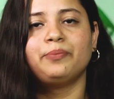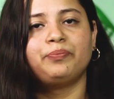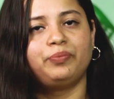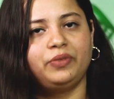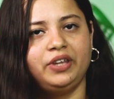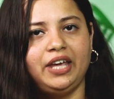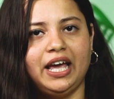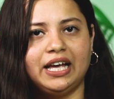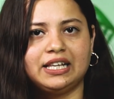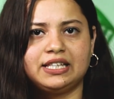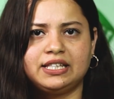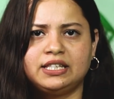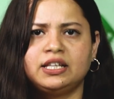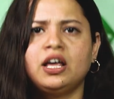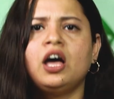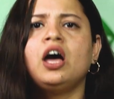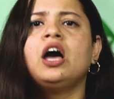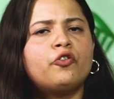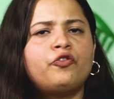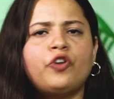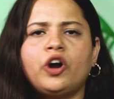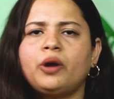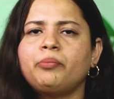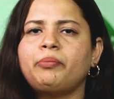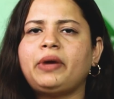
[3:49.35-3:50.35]
Yes,
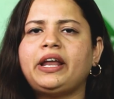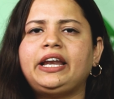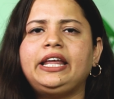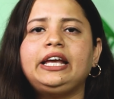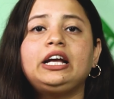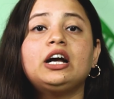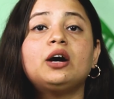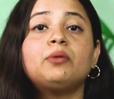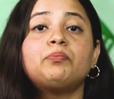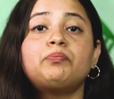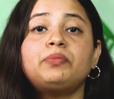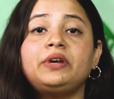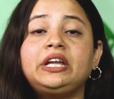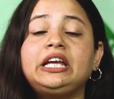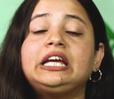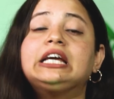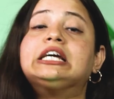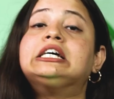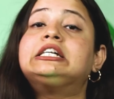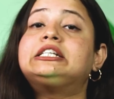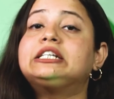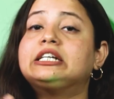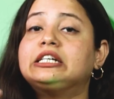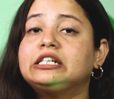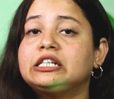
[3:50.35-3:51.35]
for many company,
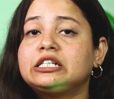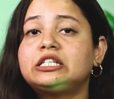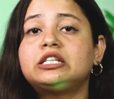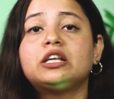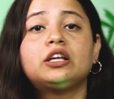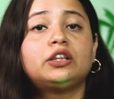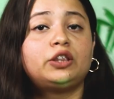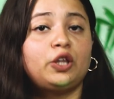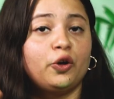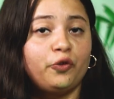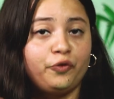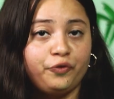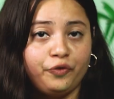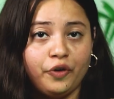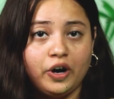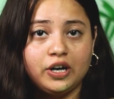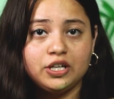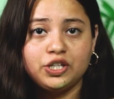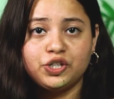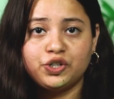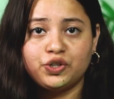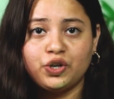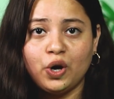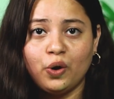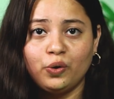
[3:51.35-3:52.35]
it is the
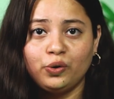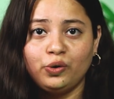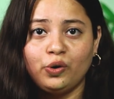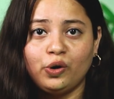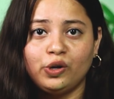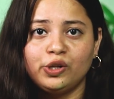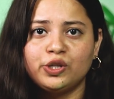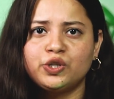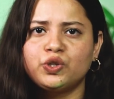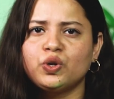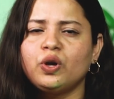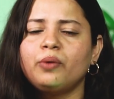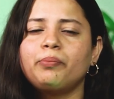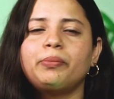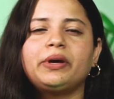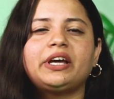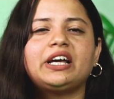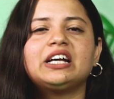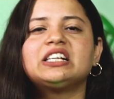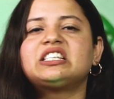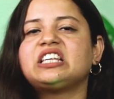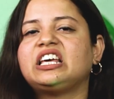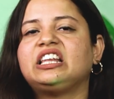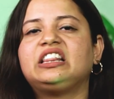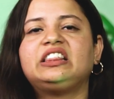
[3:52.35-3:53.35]
first round also,
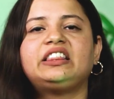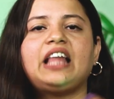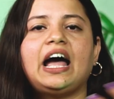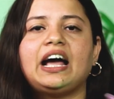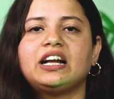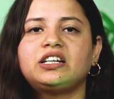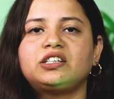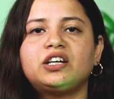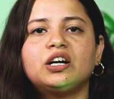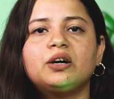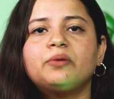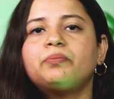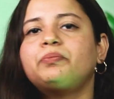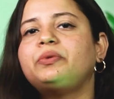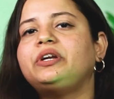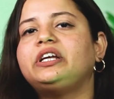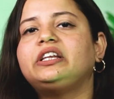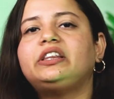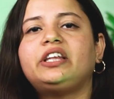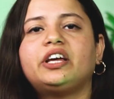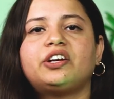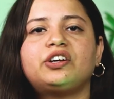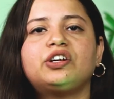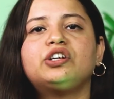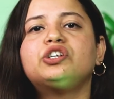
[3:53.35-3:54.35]
because in that company,
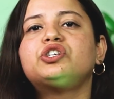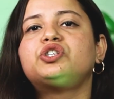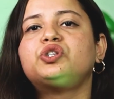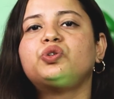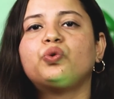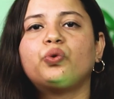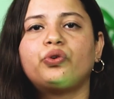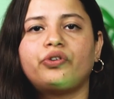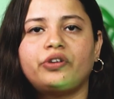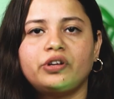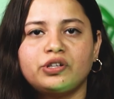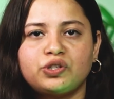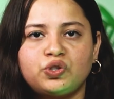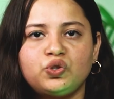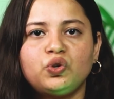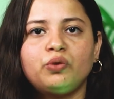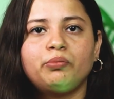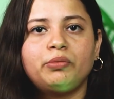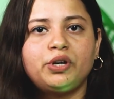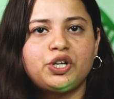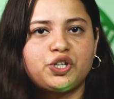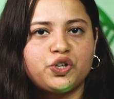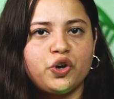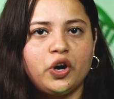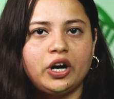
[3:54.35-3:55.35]
there is no
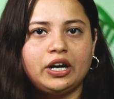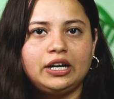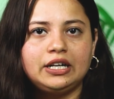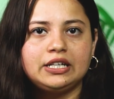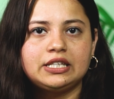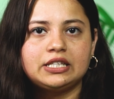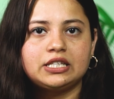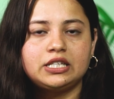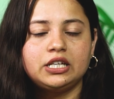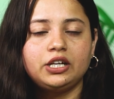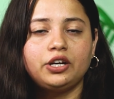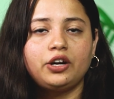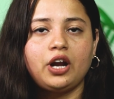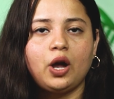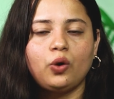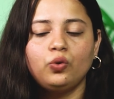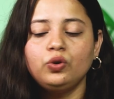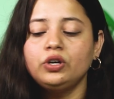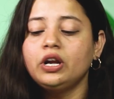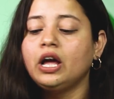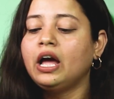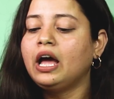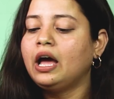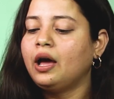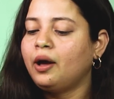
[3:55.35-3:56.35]
resume shortlisting round,
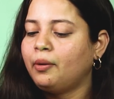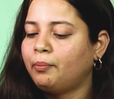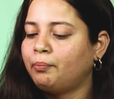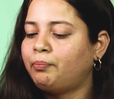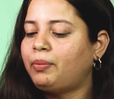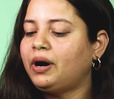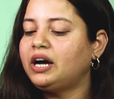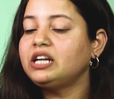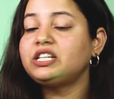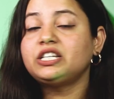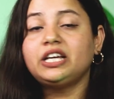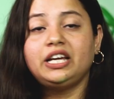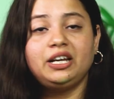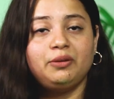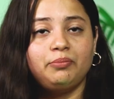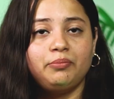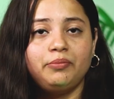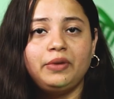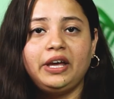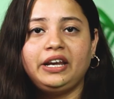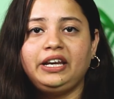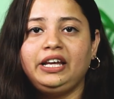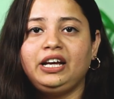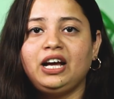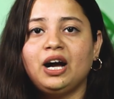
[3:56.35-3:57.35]
but in
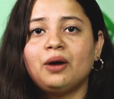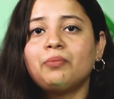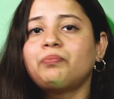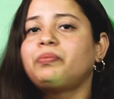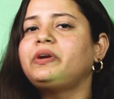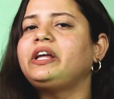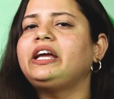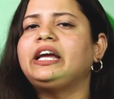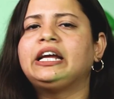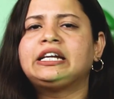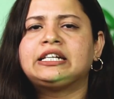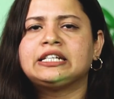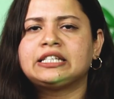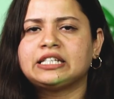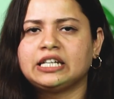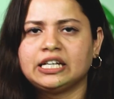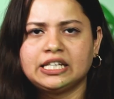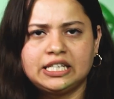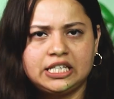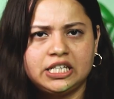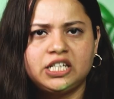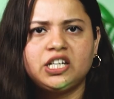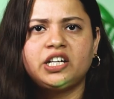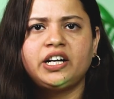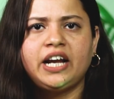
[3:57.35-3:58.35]
many company, it is
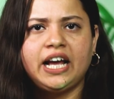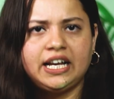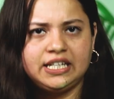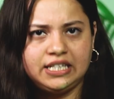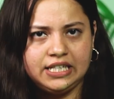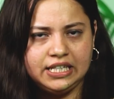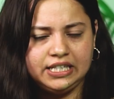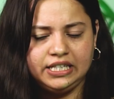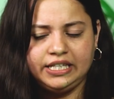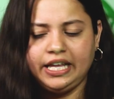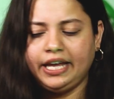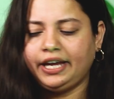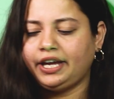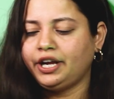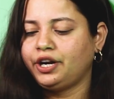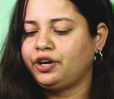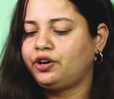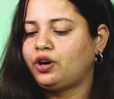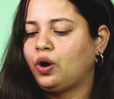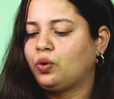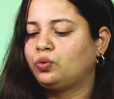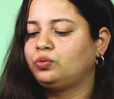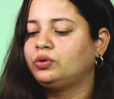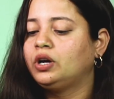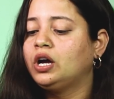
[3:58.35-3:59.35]
considered as the second
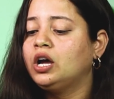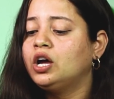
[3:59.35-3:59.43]
round.